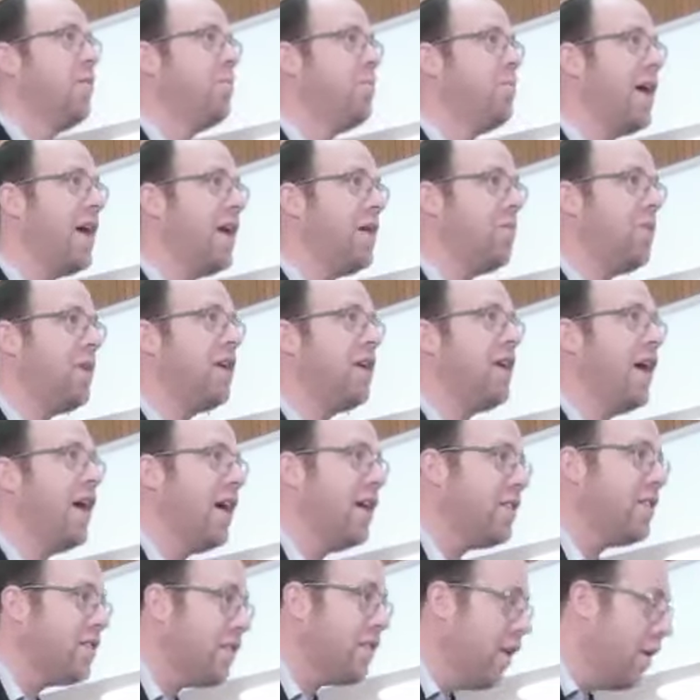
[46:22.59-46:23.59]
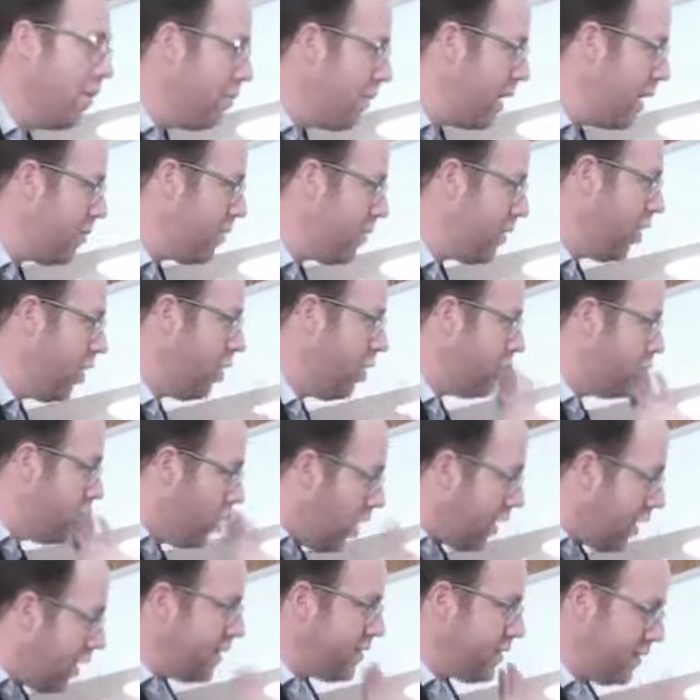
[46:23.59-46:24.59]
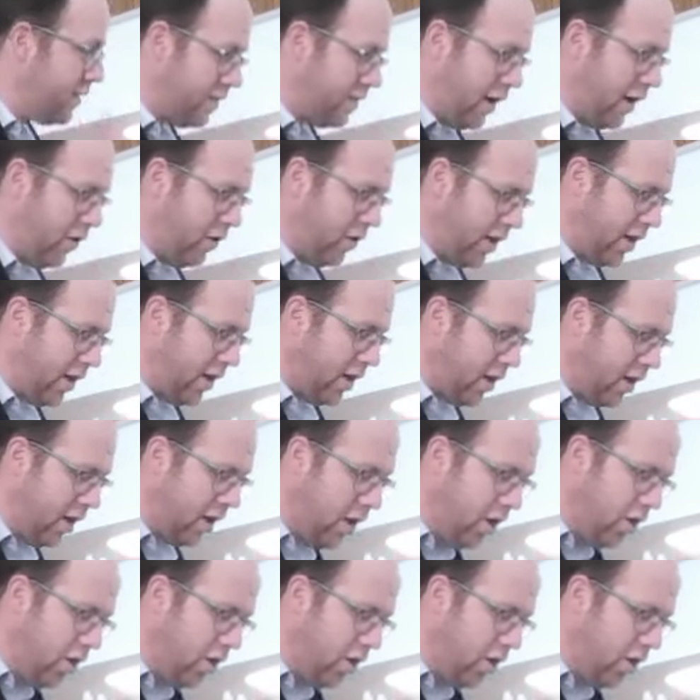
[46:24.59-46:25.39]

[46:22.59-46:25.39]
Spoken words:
Maybe yes, maybe no, not necessarily.